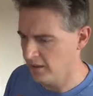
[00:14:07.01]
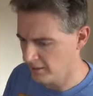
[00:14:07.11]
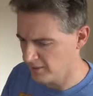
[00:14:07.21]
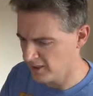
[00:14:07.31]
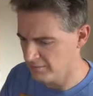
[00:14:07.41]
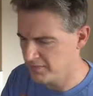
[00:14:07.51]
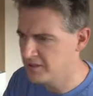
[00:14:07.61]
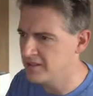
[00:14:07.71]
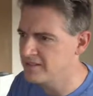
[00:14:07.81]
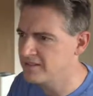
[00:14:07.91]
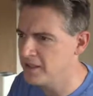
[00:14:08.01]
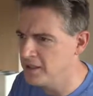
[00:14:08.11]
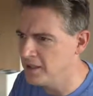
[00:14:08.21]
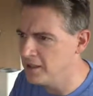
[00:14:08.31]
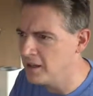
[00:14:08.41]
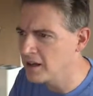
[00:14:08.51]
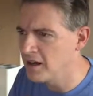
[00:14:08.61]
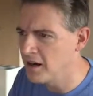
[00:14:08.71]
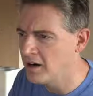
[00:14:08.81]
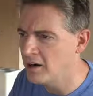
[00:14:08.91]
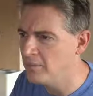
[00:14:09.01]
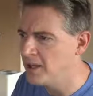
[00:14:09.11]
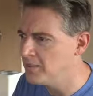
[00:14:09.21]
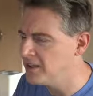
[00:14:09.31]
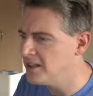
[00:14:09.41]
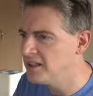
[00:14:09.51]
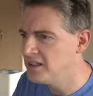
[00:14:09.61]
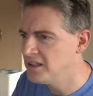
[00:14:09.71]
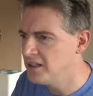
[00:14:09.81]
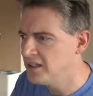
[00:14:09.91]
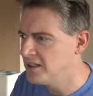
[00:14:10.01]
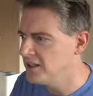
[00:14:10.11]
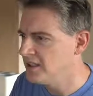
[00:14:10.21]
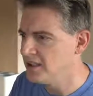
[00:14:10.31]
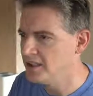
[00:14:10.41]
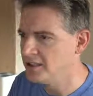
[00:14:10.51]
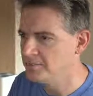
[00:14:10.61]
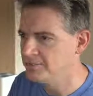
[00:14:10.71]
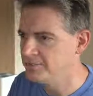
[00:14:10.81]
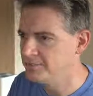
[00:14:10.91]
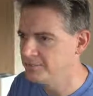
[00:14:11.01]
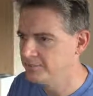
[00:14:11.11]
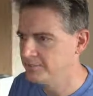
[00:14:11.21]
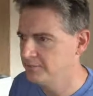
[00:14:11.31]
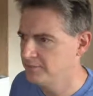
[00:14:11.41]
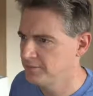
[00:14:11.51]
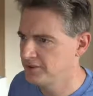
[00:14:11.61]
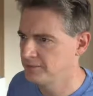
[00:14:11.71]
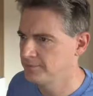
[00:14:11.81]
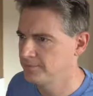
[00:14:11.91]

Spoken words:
I want to sit in a car maybe. Oops.